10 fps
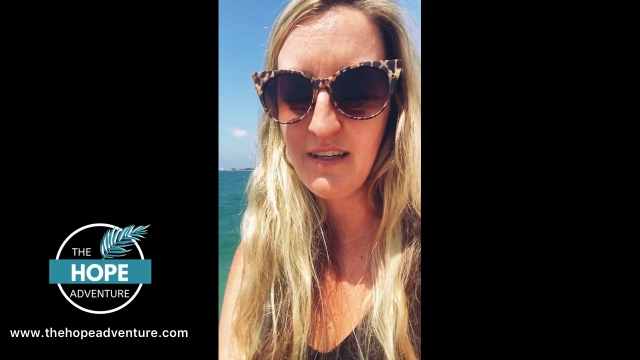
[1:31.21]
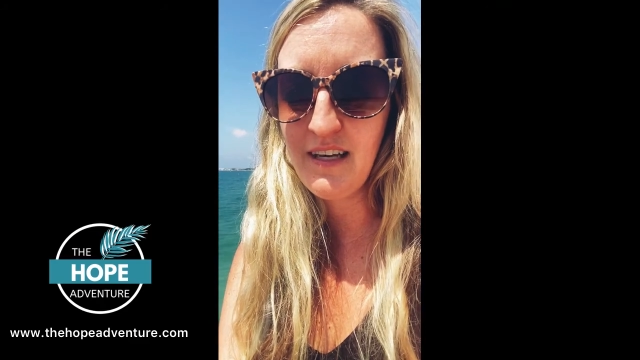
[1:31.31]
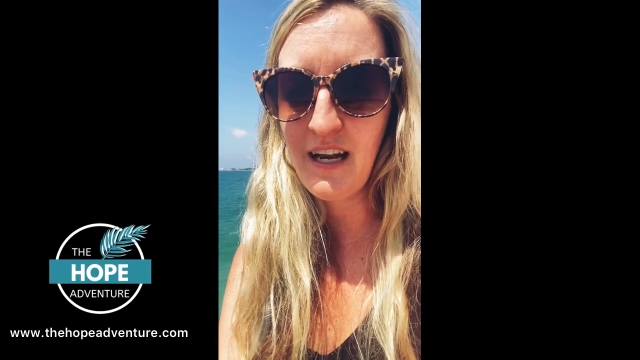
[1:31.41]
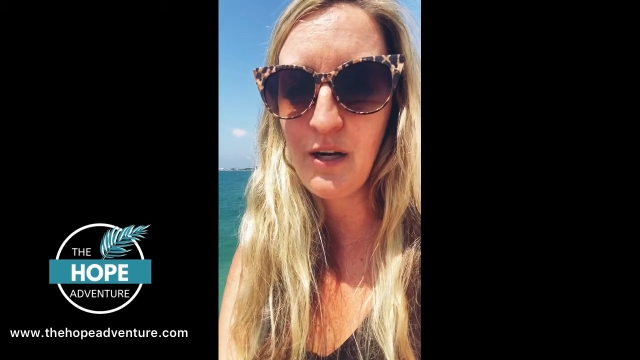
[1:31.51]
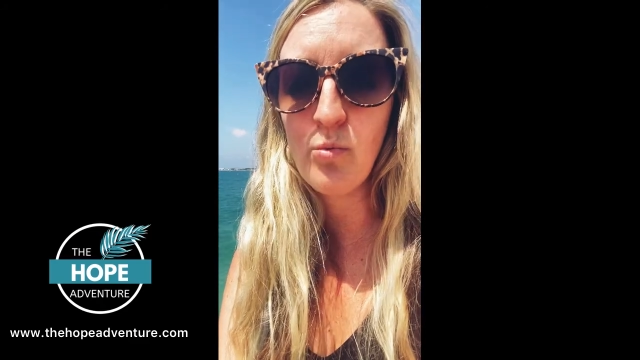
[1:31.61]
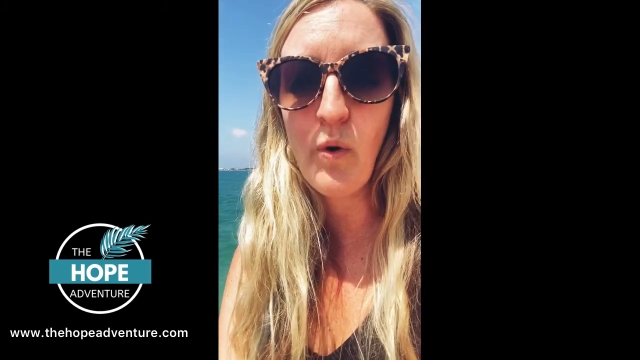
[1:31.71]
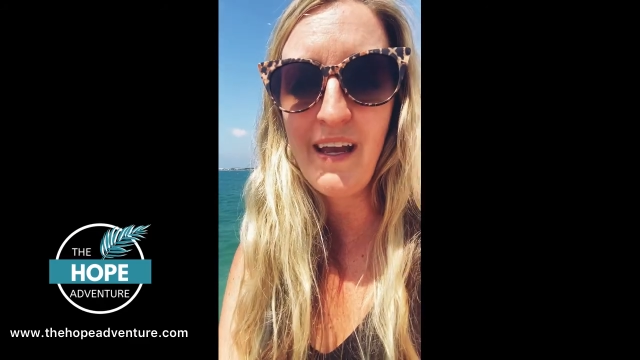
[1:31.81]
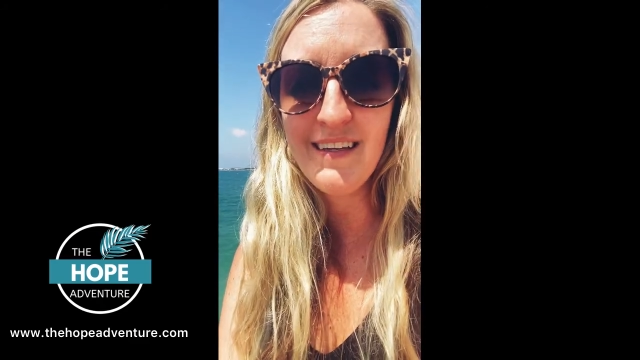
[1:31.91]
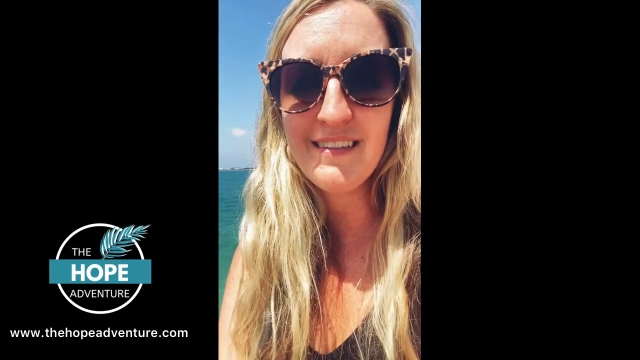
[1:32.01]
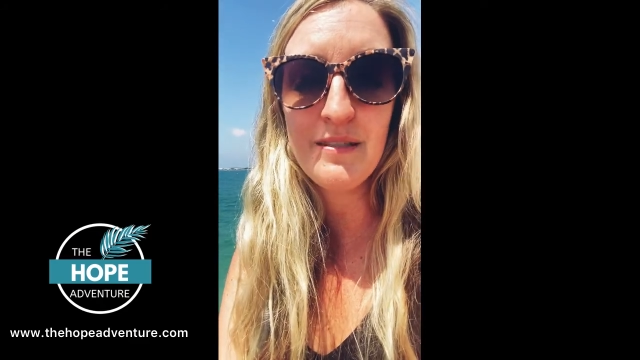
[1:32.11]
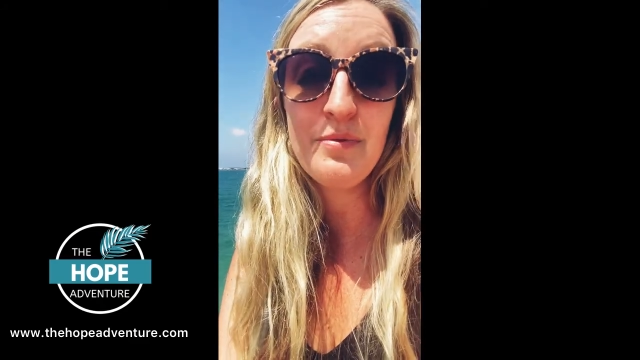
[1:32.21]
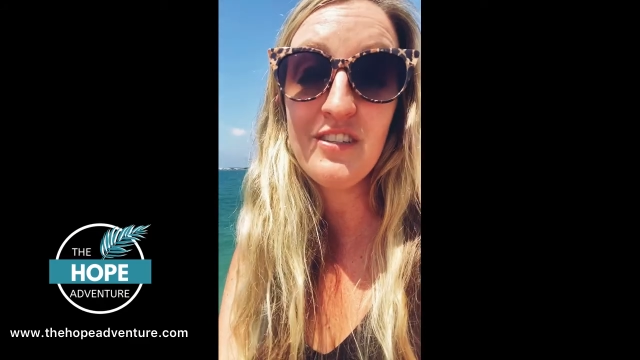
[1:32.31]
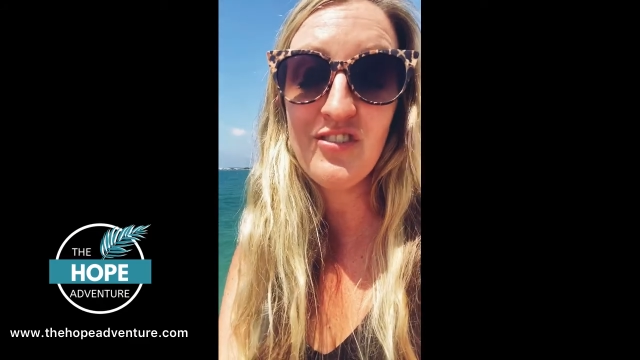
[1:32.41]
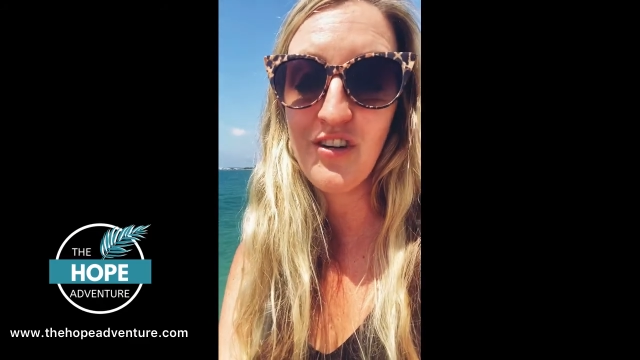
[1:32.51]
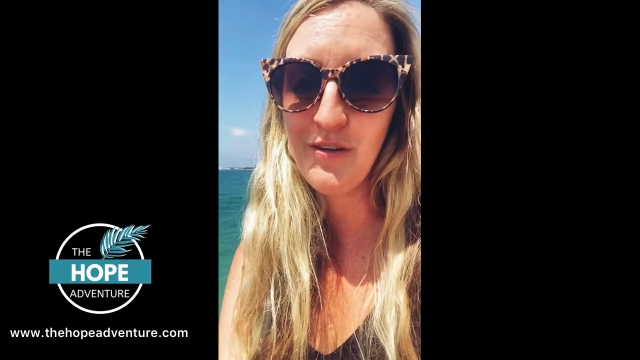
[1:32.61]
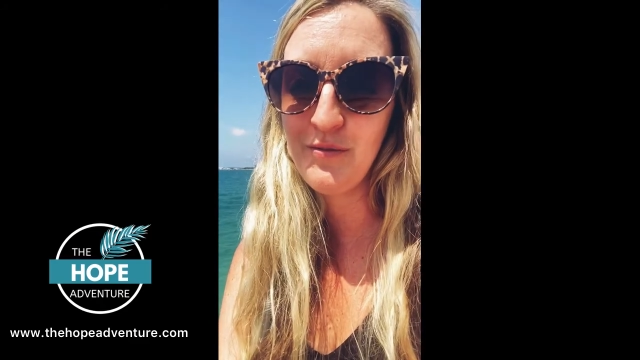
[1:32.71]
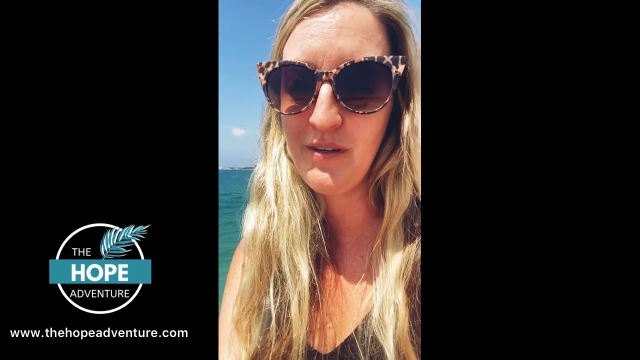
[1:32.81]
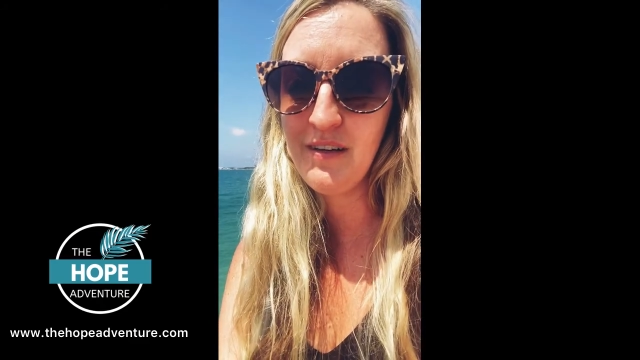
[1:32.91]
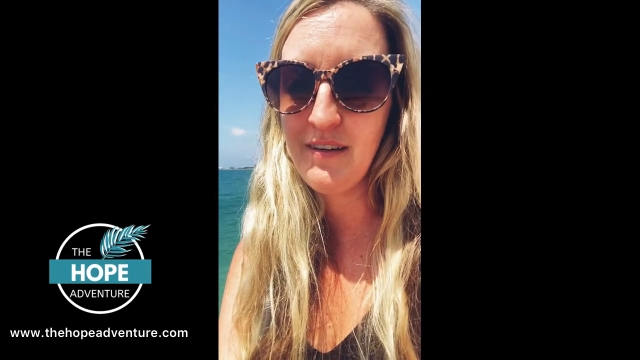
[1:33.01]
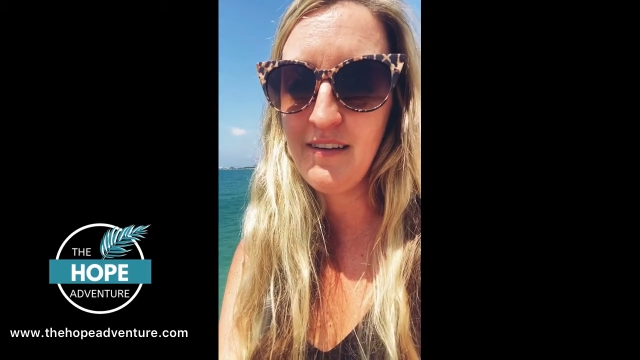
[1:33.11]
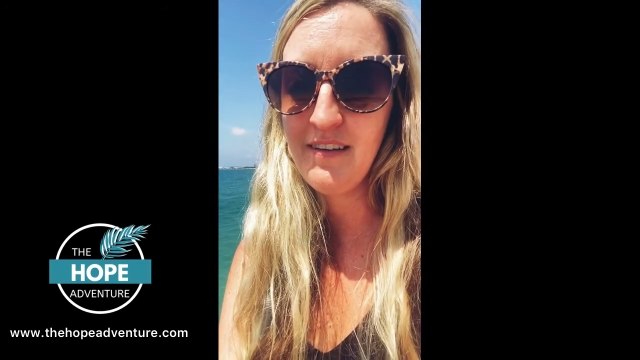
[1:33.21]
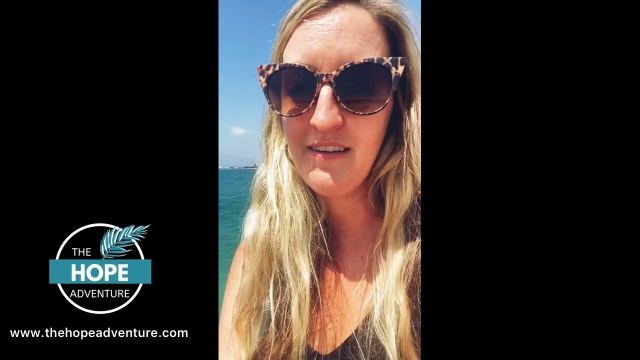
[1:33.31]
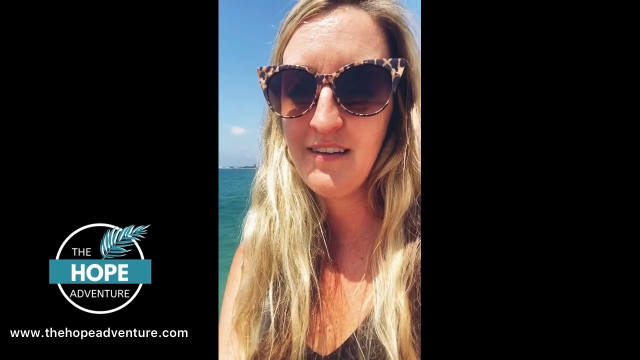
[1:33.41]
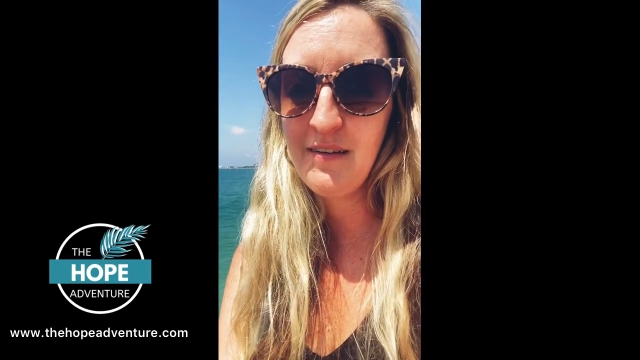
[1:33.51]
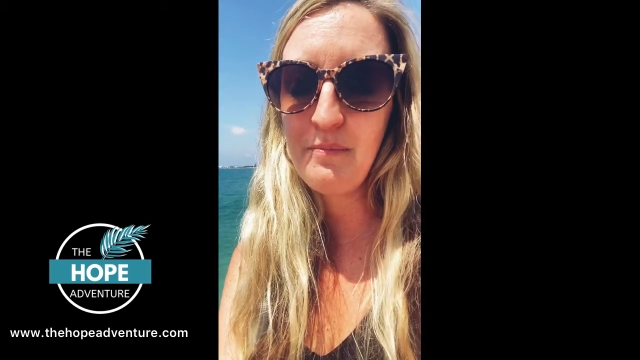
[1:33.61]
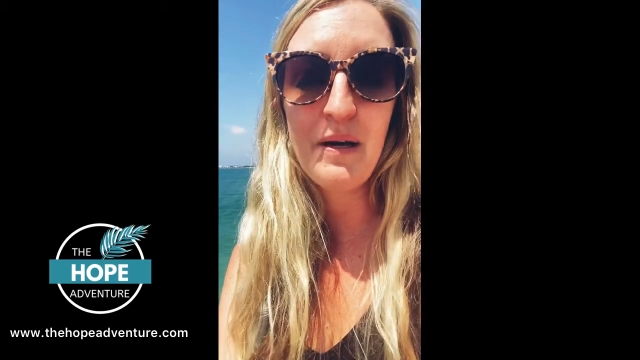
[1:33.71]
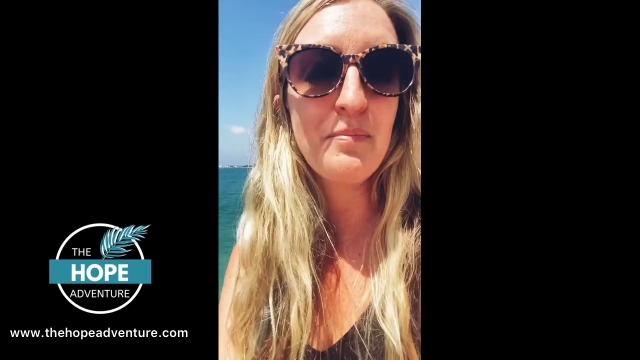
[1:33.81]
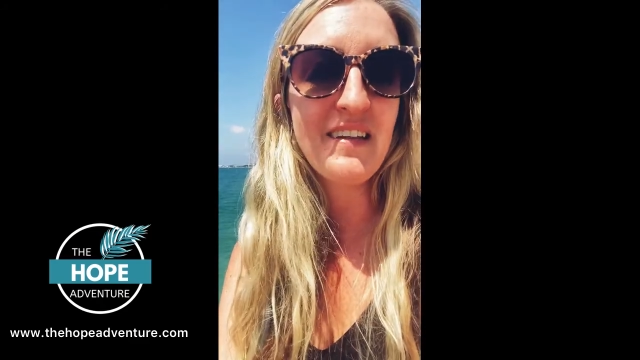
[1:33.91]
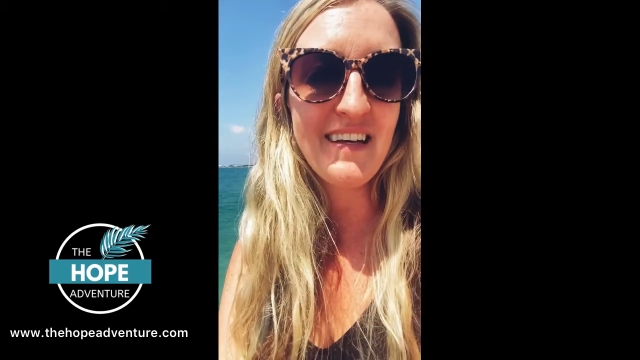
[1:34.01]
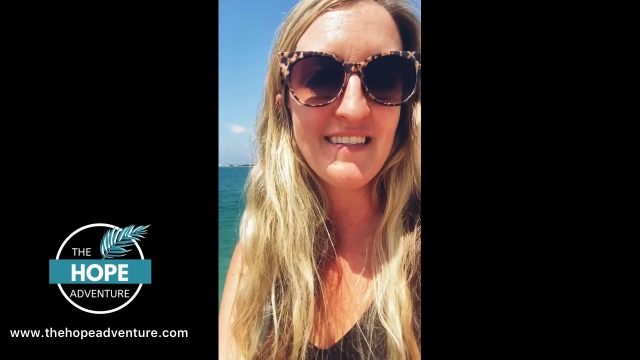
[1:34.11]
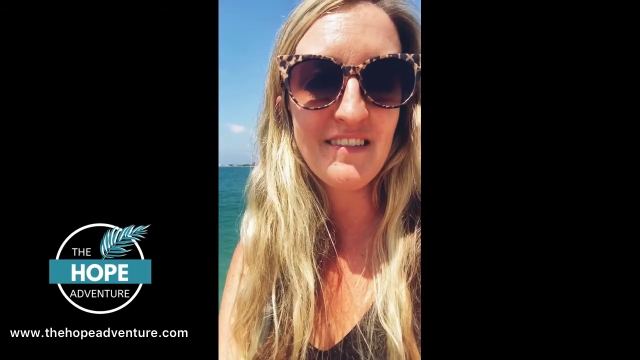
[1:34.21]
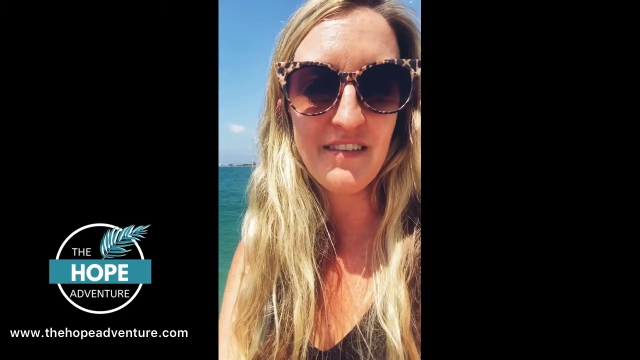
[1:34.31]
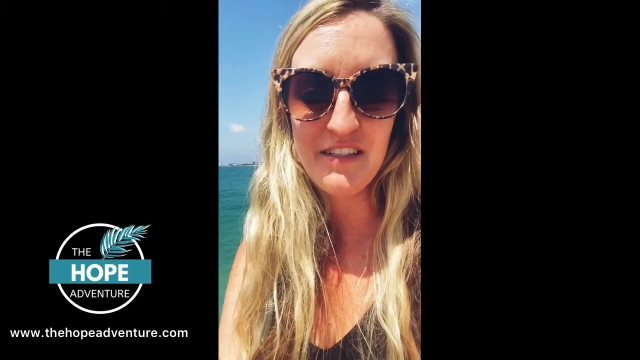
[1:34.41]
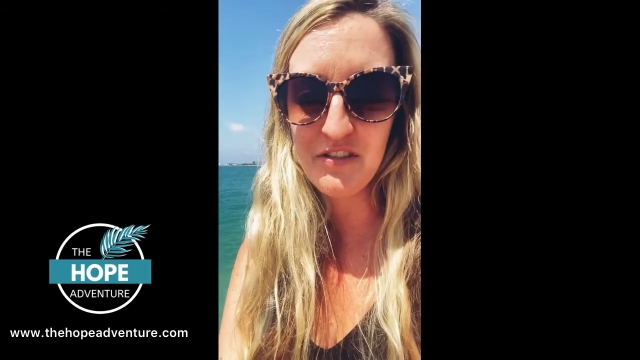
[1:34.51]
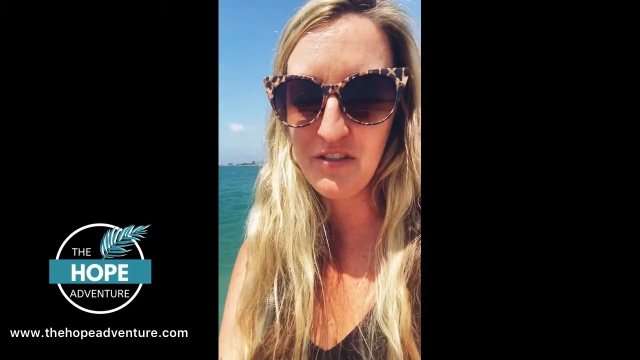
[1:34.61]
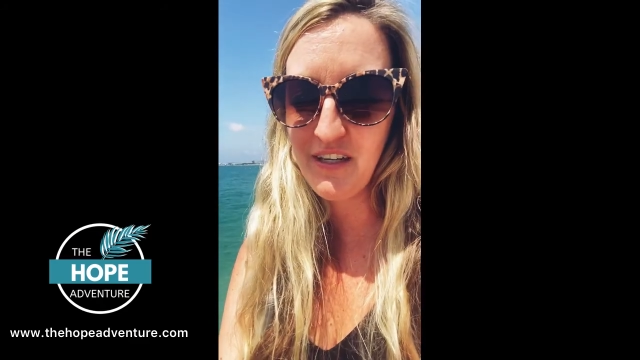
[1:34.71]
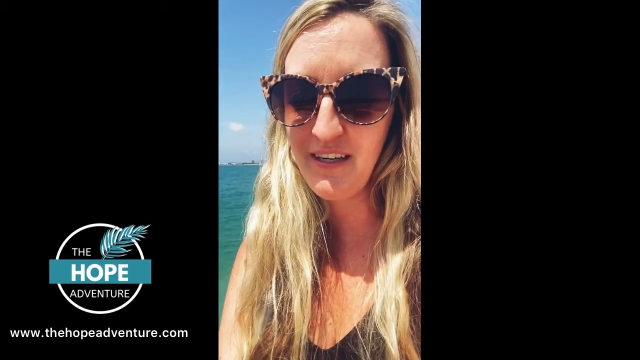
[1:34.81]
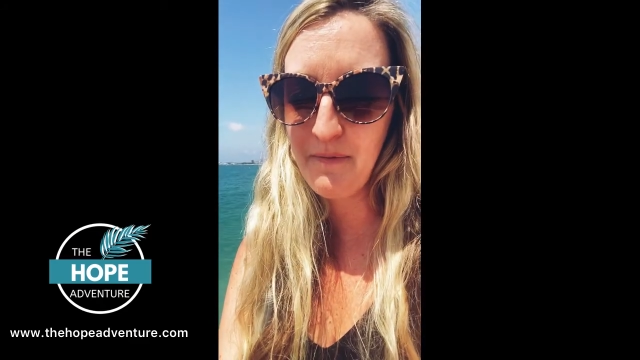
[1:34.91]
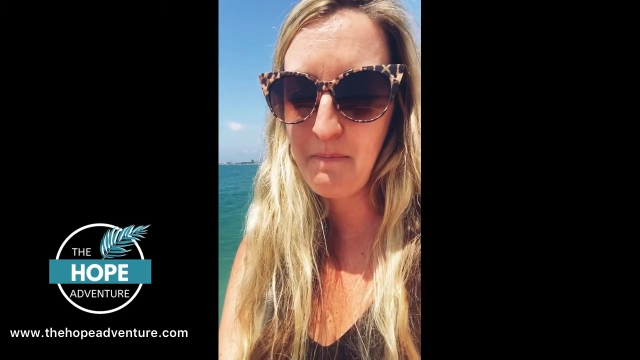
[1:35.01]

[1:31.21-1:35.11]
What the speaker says: and I wait to be shown my place of entry.